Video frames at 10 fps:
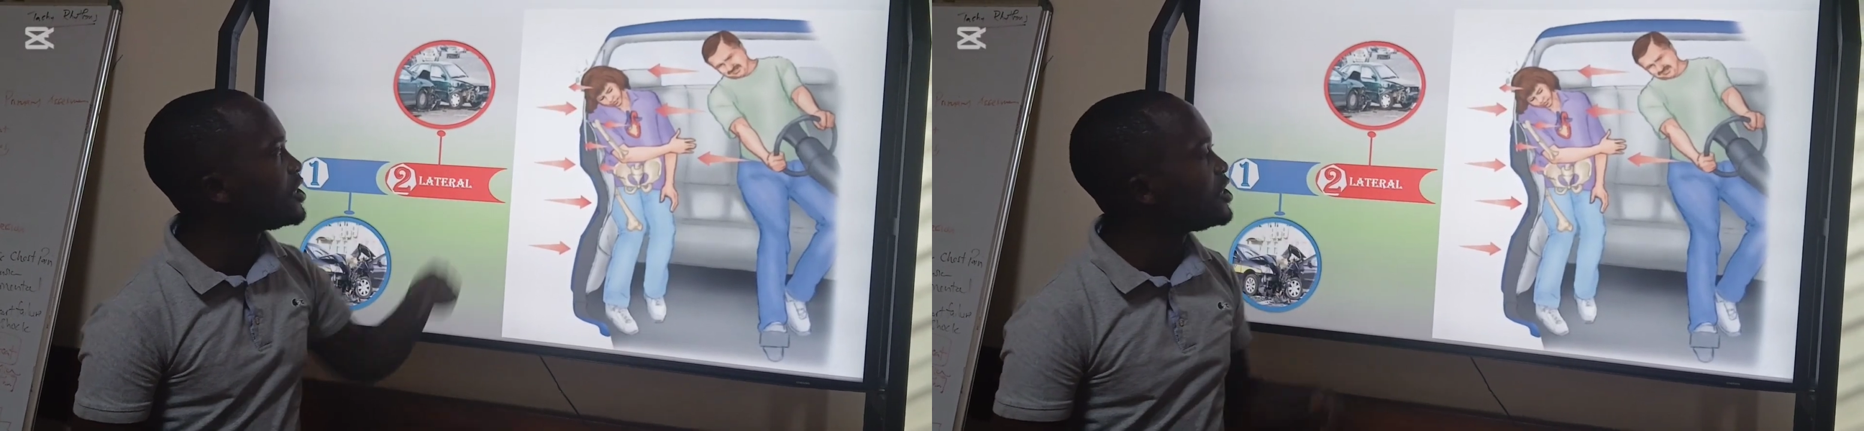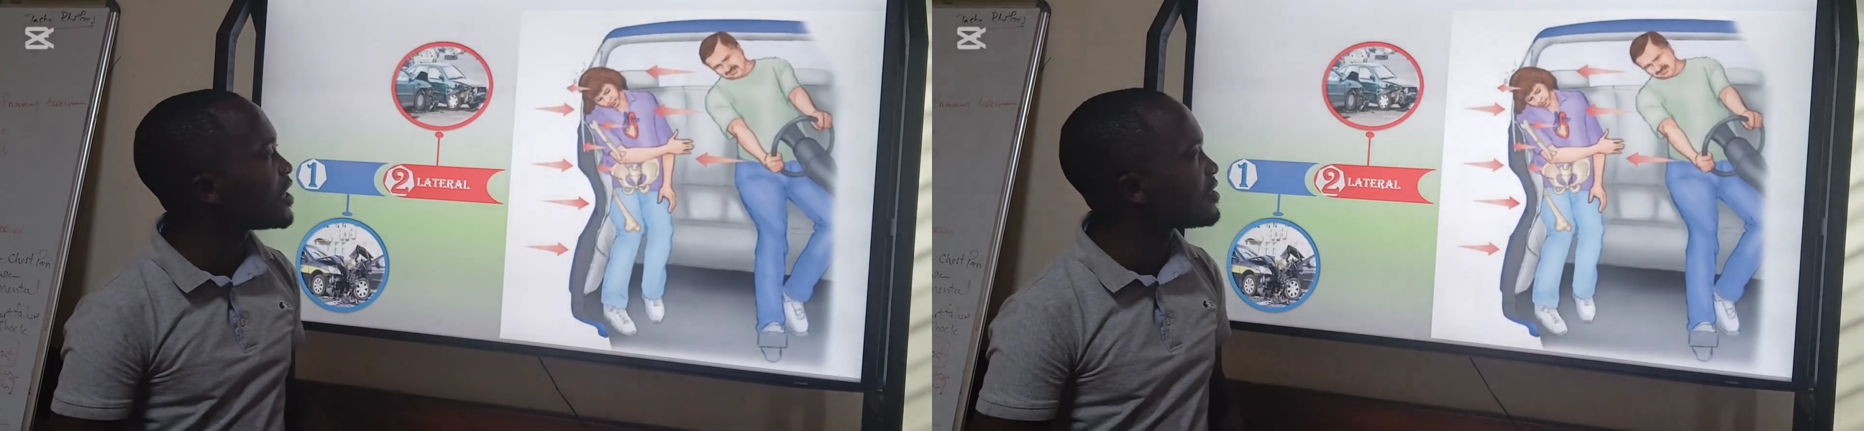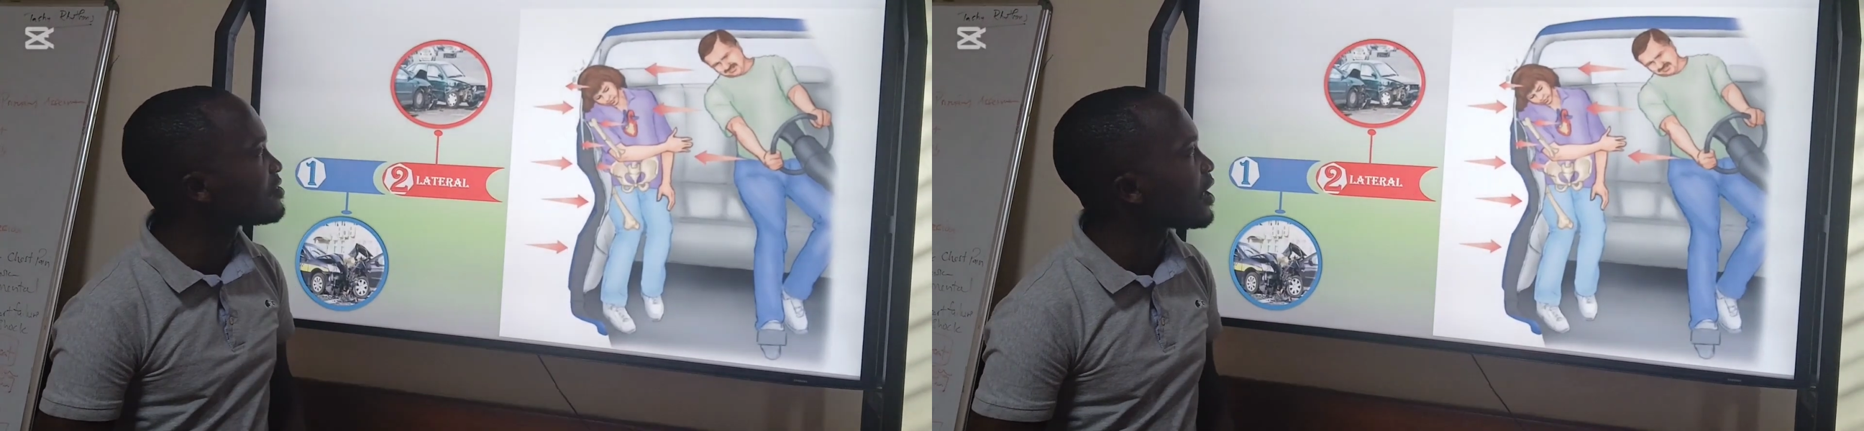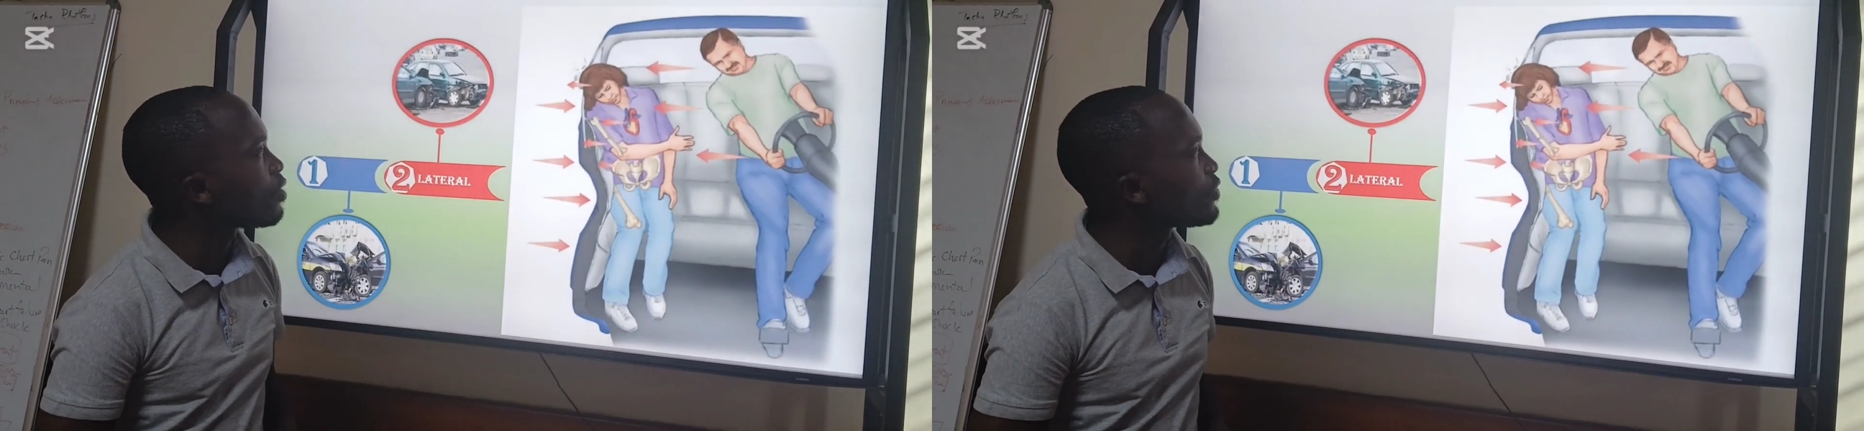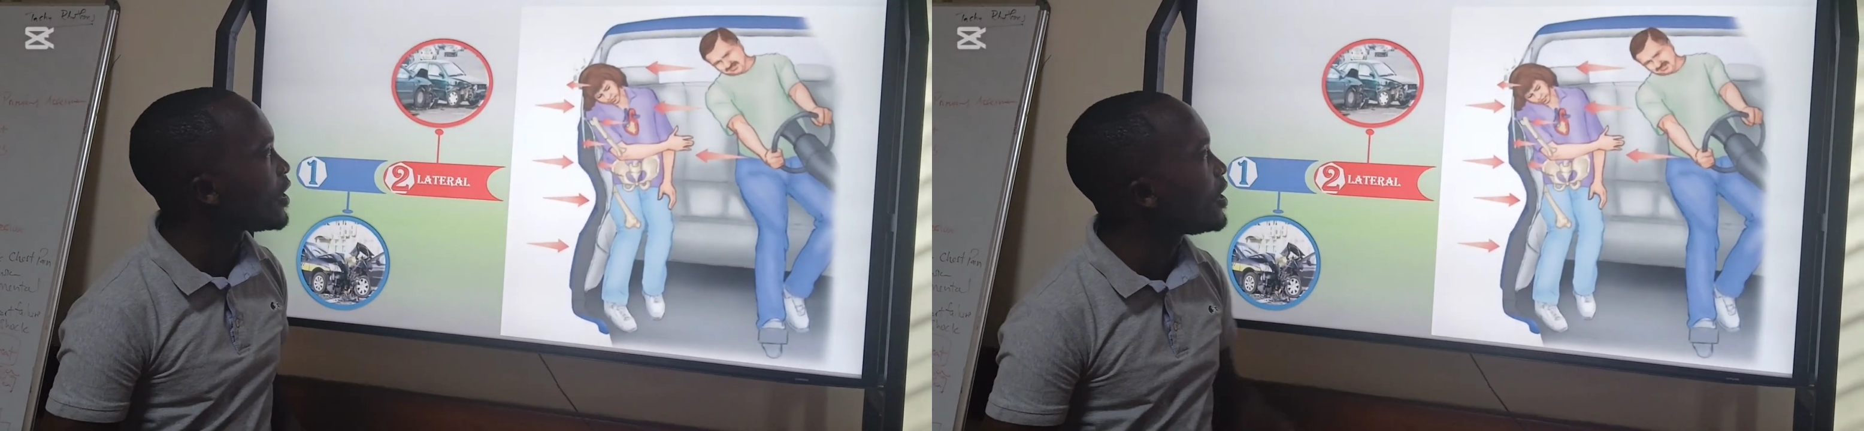injuries
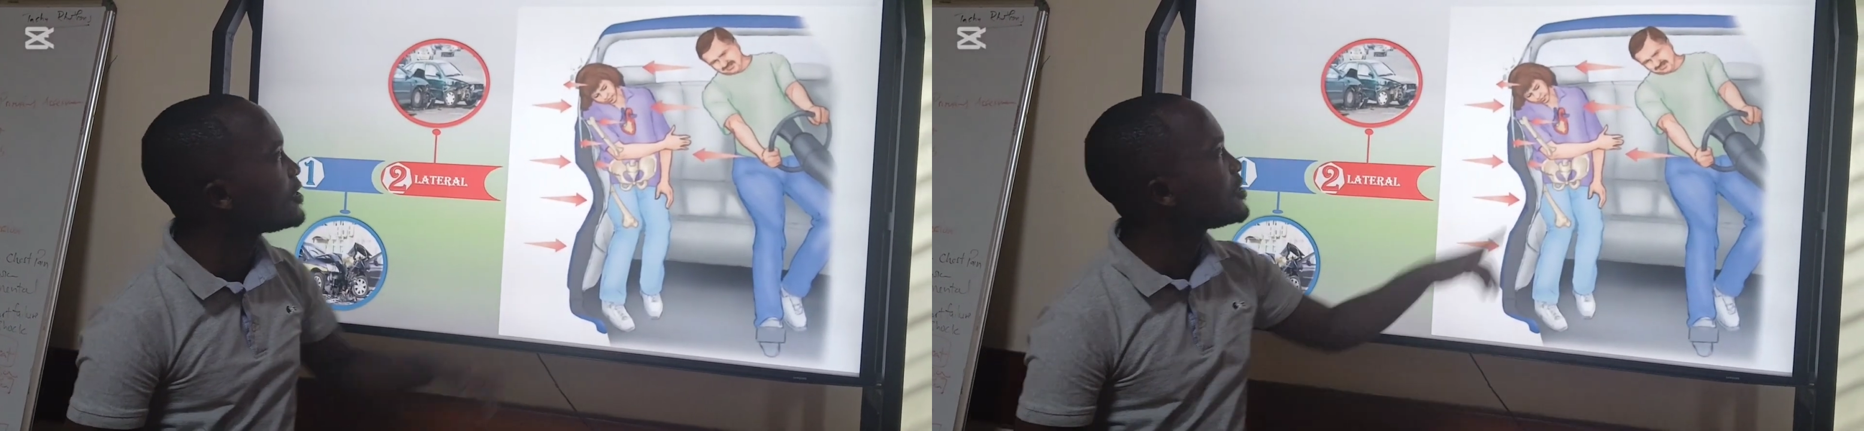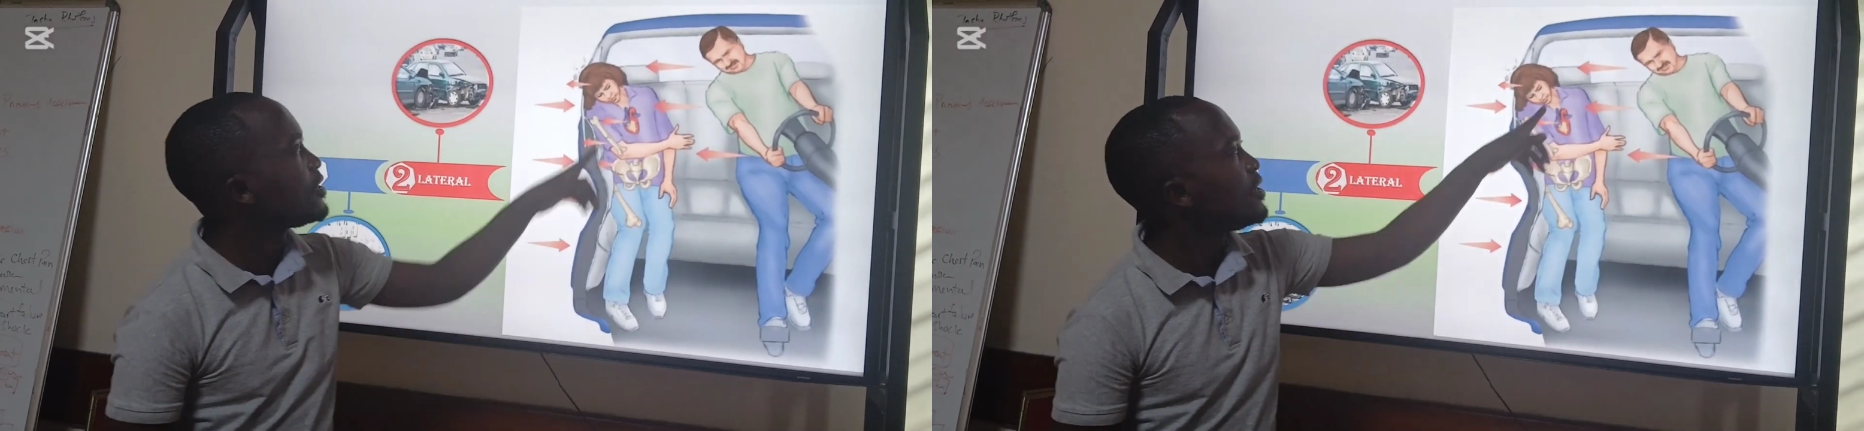around the head.